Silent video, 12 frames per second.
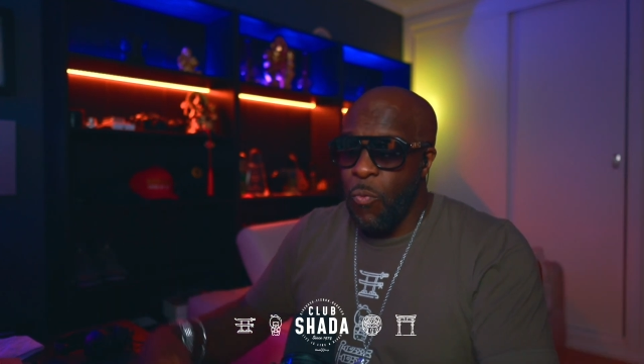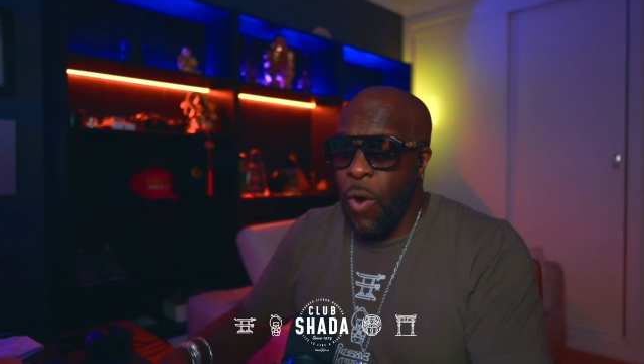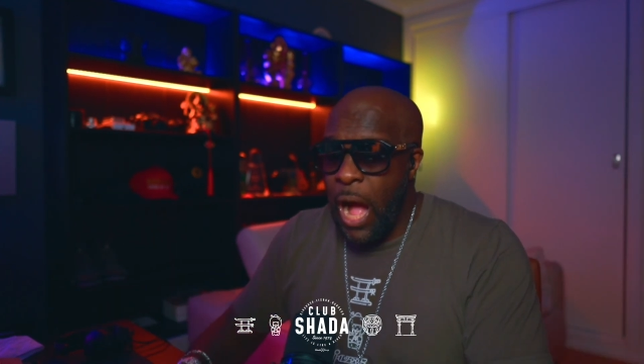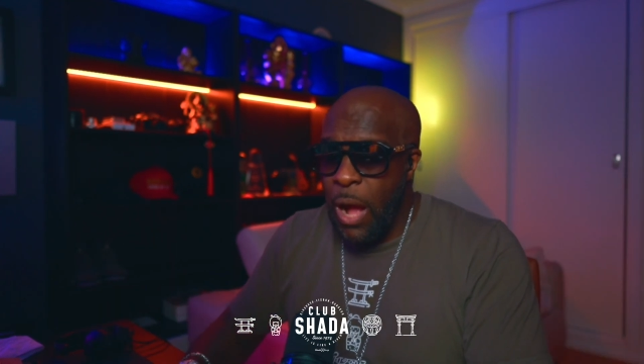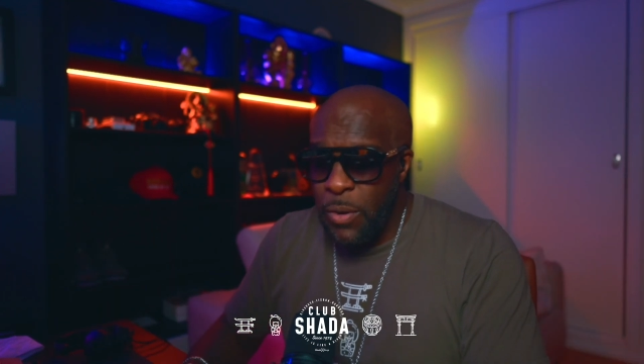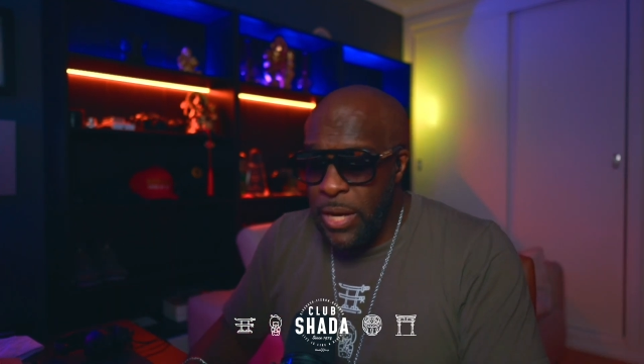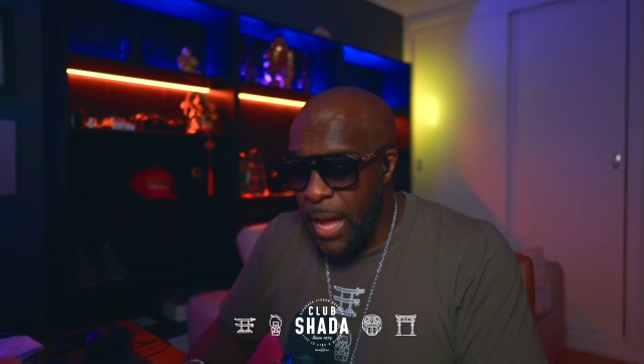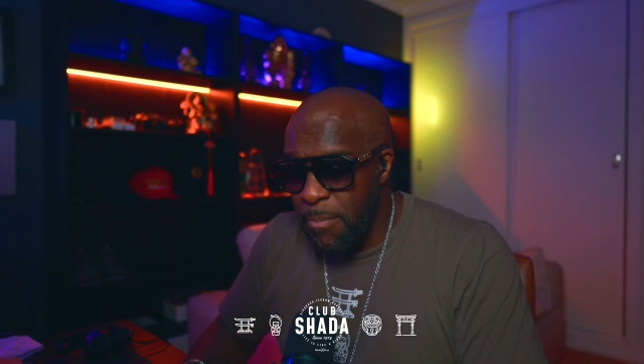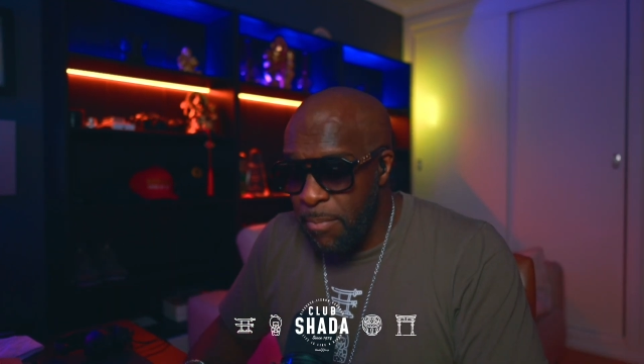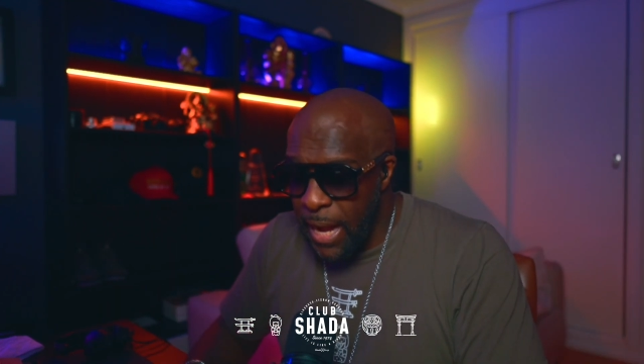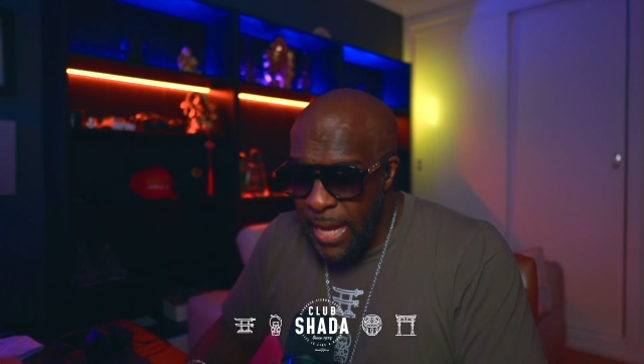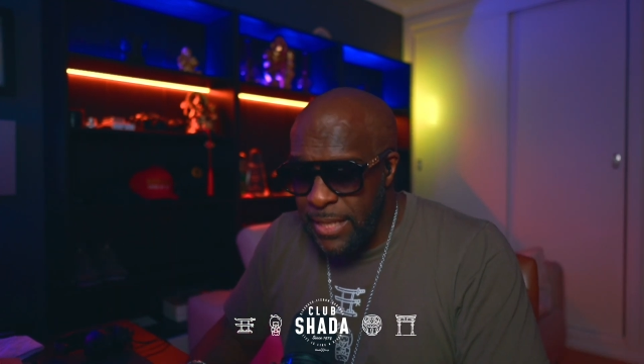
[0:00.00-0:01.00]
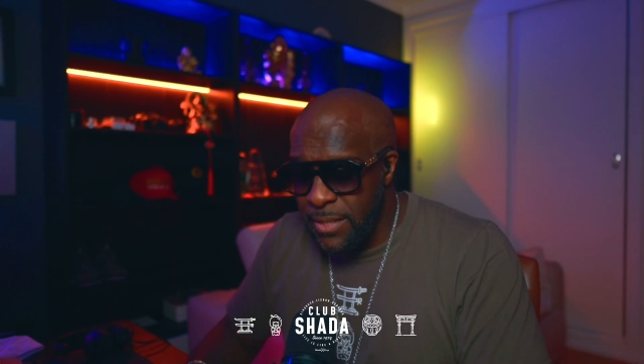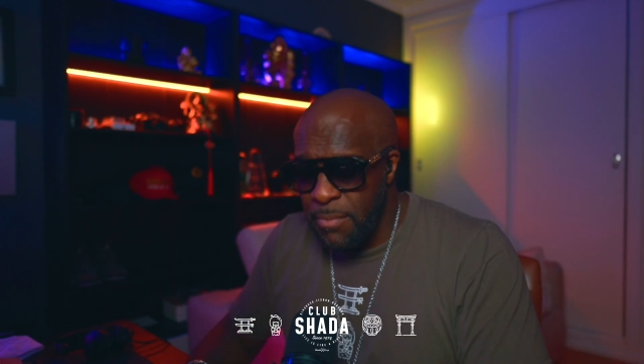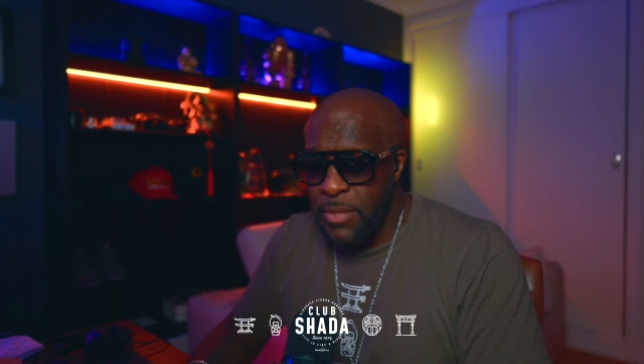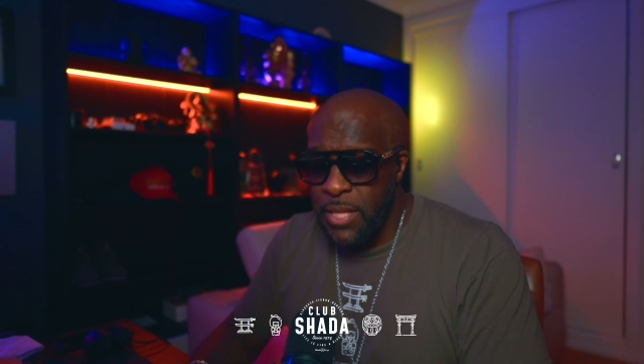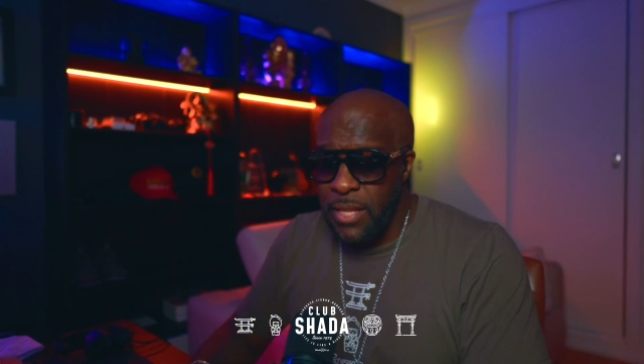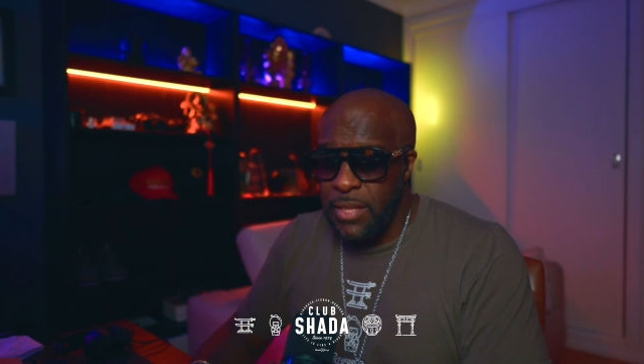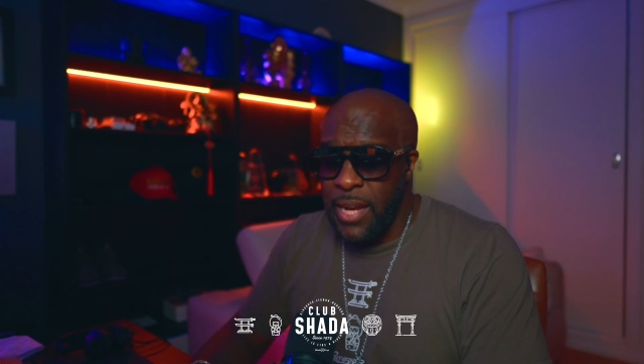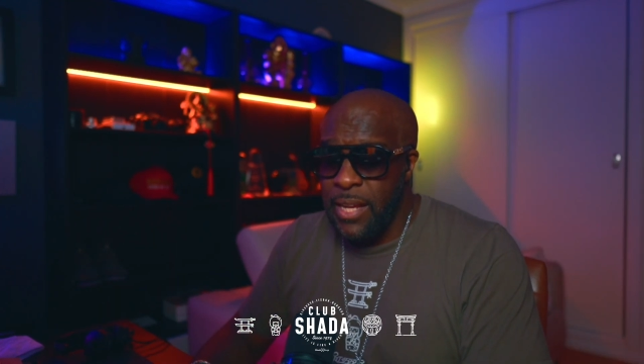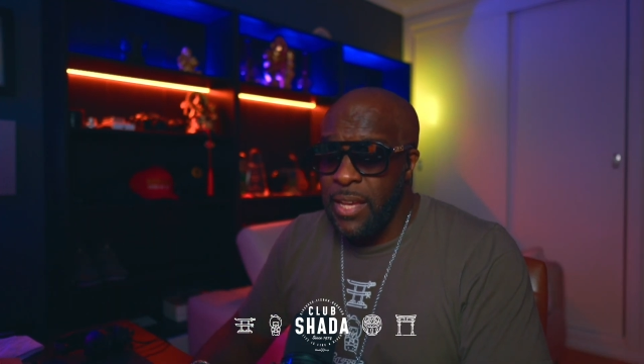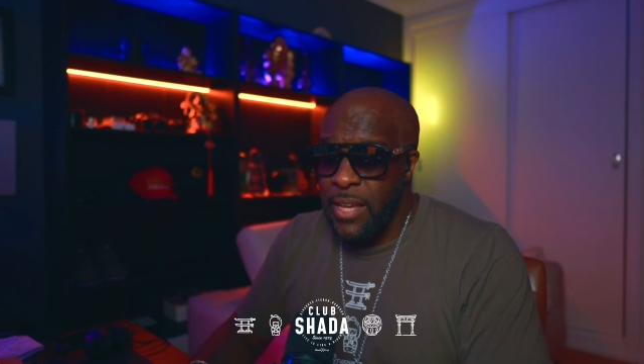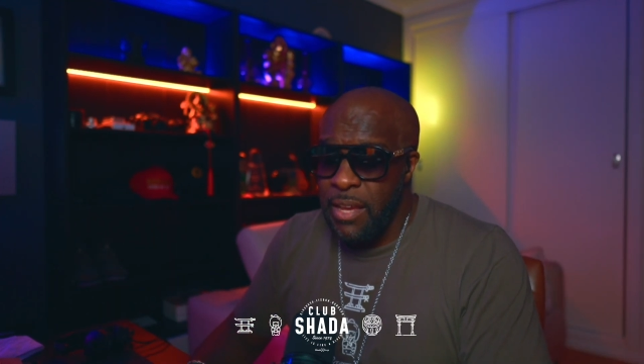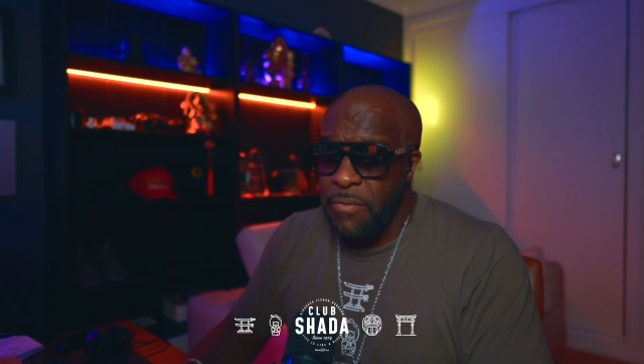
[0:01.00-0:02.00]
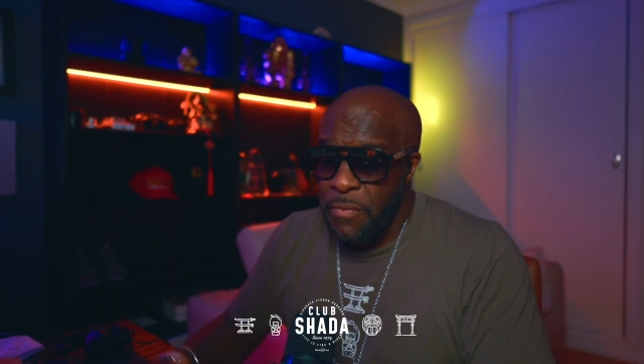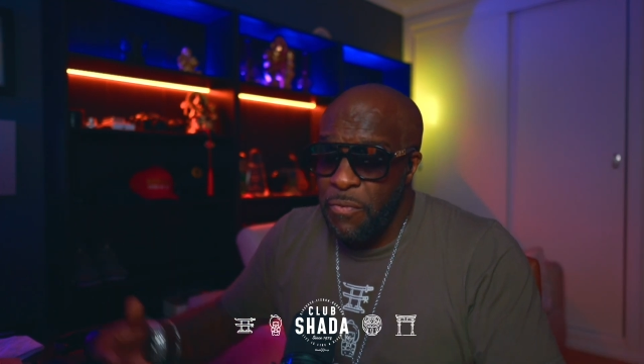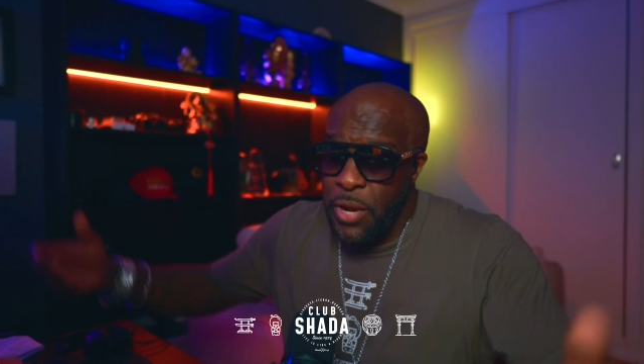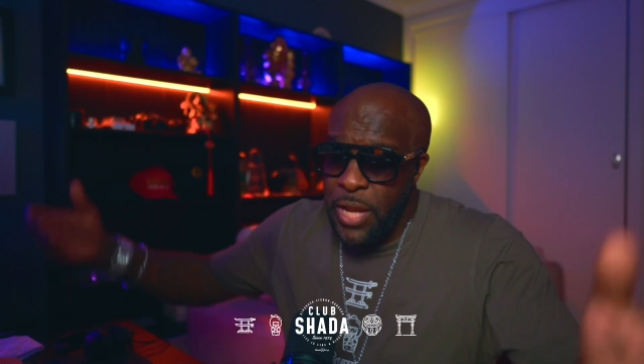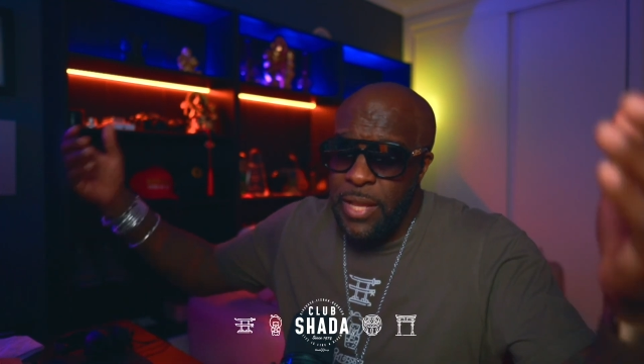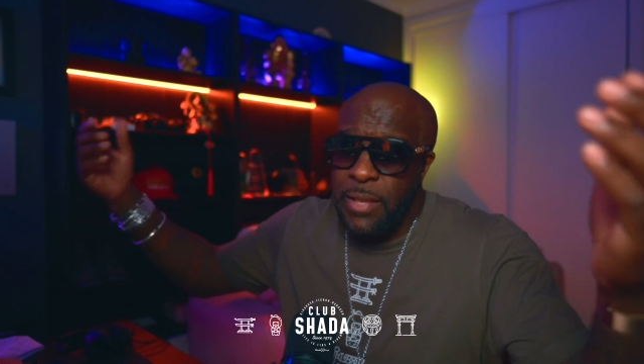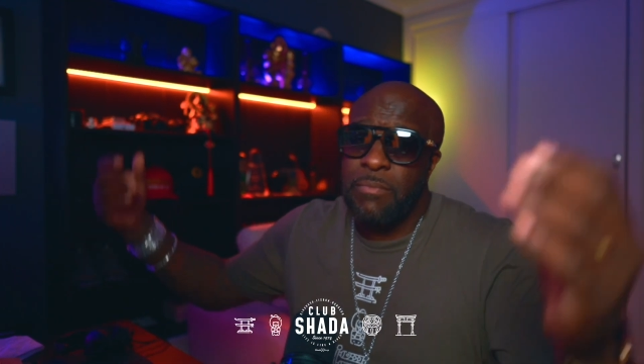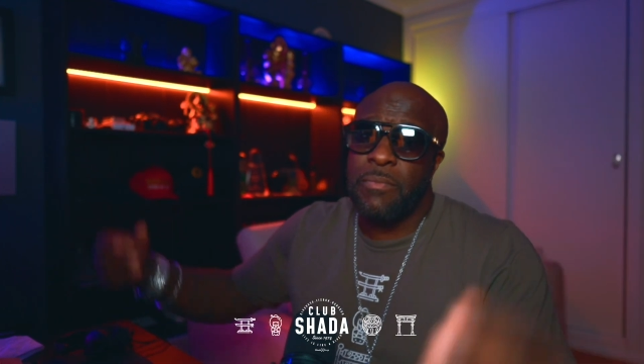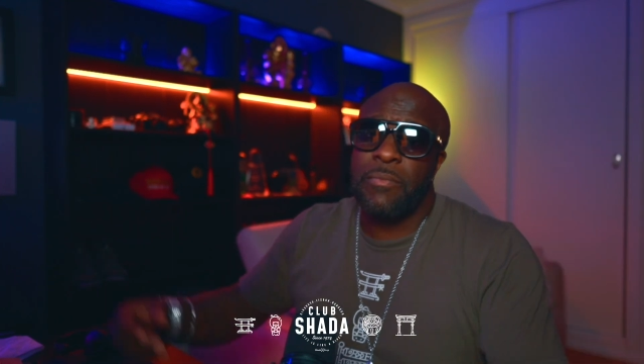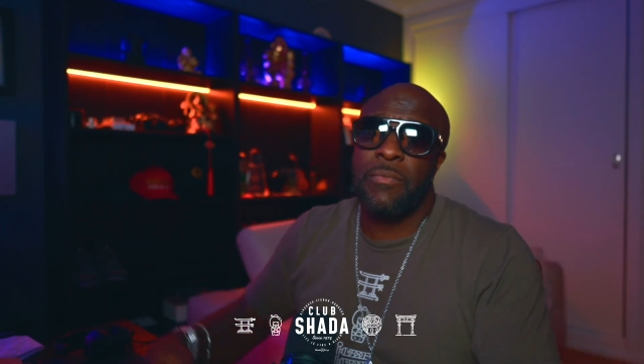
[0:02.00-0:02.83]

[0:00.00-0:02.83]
why would I buy something that I can get for free?